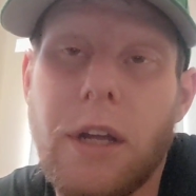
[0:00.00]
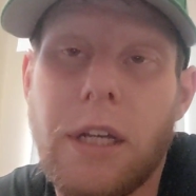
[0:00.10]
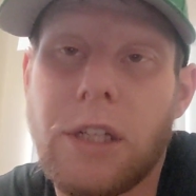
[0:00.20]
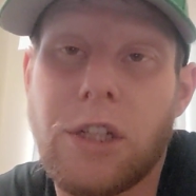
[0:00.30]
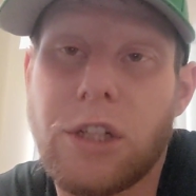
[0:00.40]

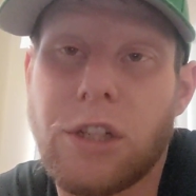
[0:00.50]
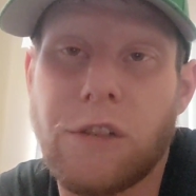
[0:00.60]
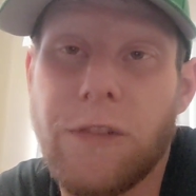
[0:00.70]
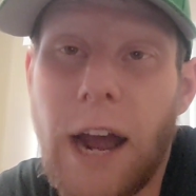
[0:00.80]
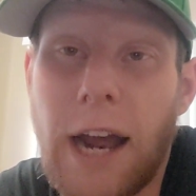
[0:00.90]
he's just as
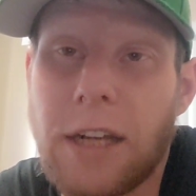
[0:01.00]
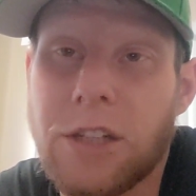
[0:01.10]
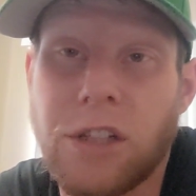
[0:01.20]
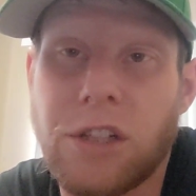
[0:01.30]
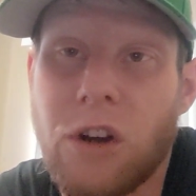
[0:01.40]

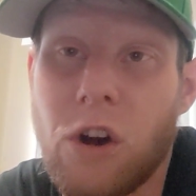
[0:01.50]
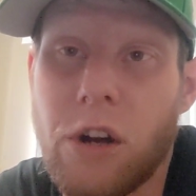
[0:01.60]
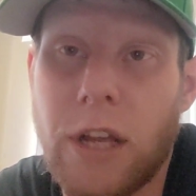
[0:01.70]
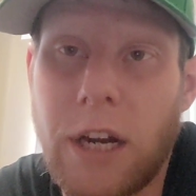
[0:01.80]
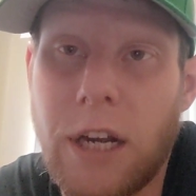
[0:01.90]
fast, just as
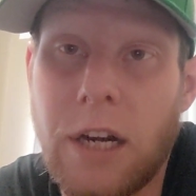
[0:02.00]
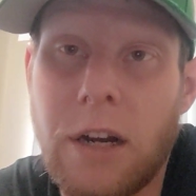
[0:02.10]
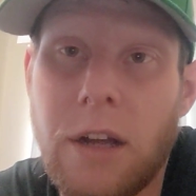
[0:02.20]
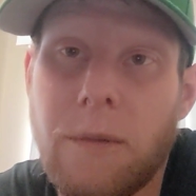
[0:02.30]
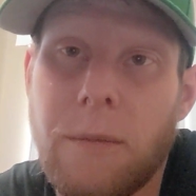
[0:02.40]
hard hitting.